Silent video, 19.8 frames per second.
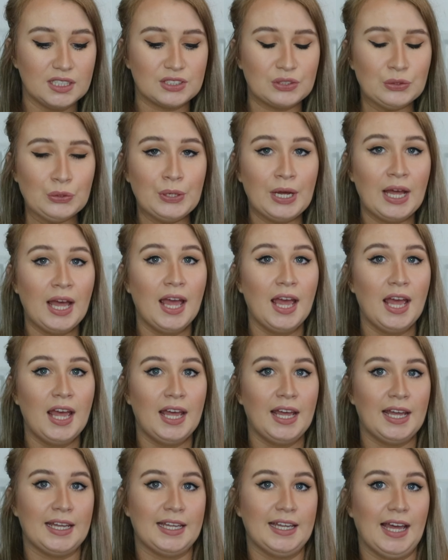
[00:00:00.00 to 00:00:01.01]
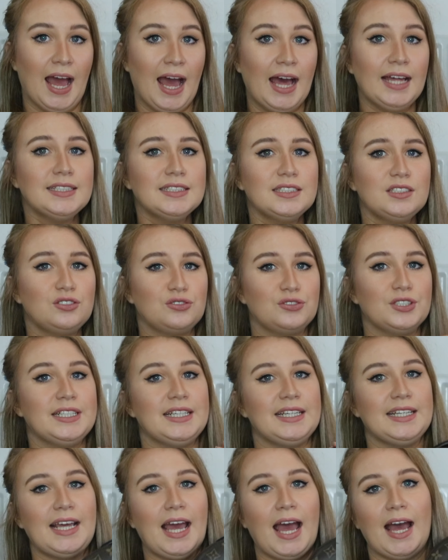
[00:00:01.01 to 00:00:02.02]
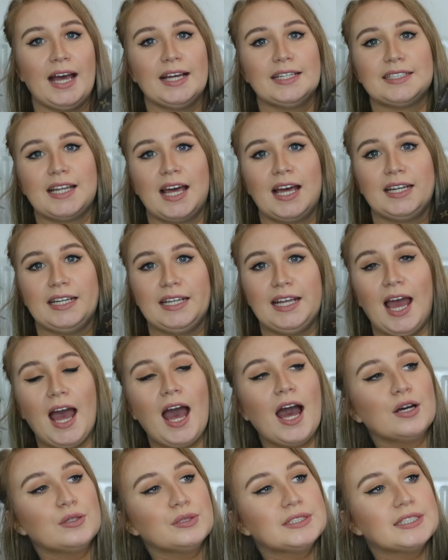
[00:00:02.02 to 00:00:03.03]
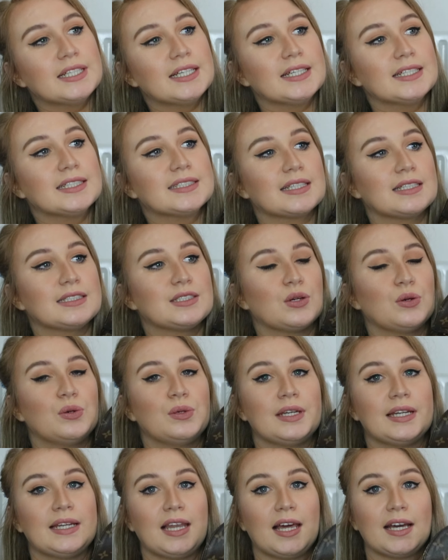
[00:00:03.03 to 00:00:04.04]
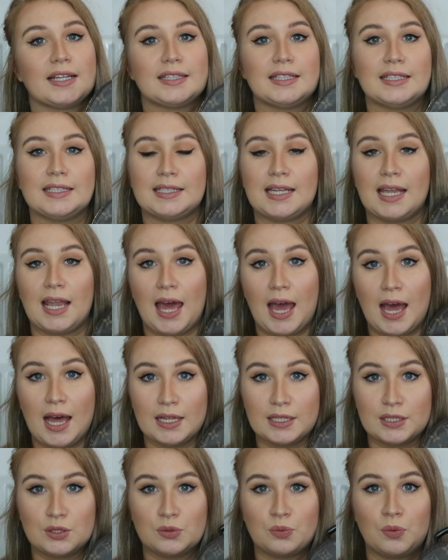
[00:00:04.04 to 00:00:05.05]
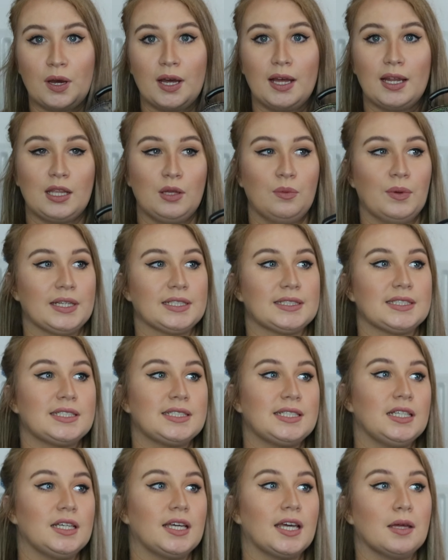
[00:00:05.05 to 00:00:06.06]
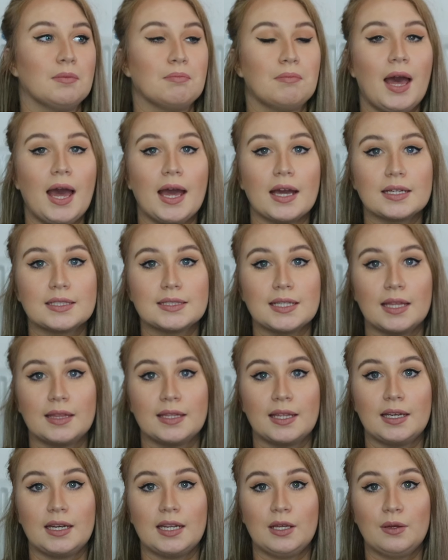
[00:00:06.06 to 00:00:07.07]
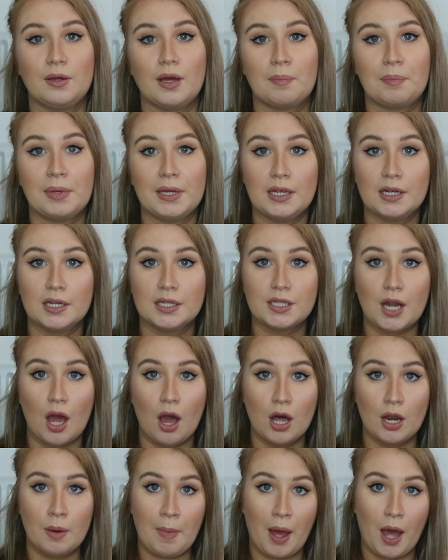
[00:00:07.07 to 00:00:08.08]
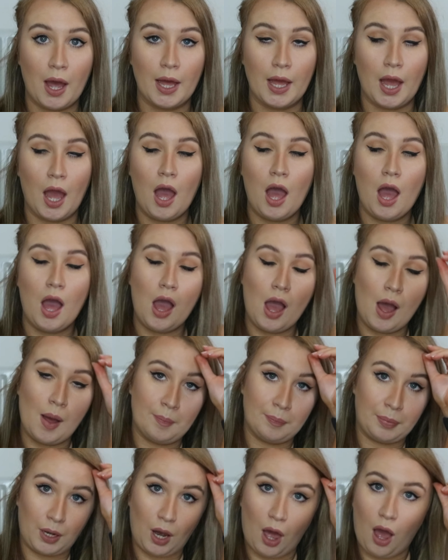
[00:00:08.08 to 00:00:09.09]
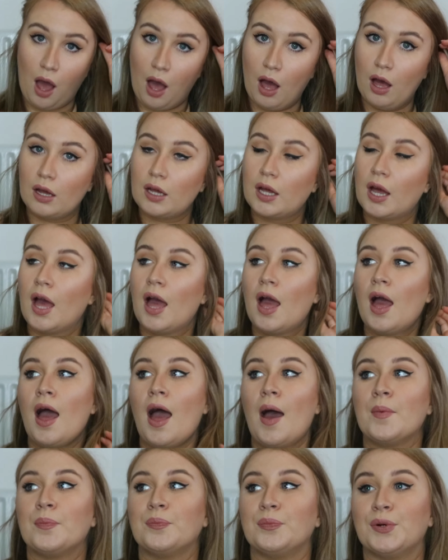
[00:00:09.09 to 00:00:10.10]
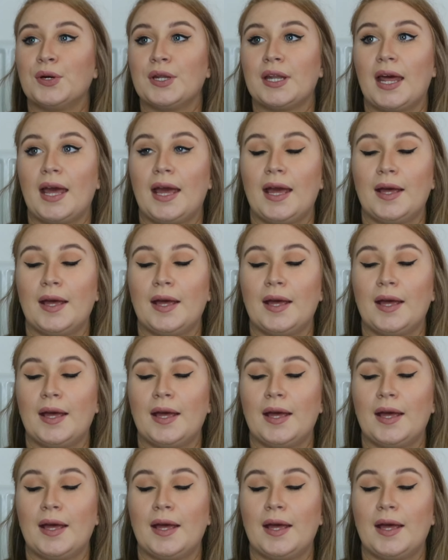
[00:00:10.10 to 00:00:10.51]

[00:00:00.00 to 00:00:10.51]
So he hasn't really had any outings. It's only this last while he went to TK Maxx, and then he appeared on my blog, but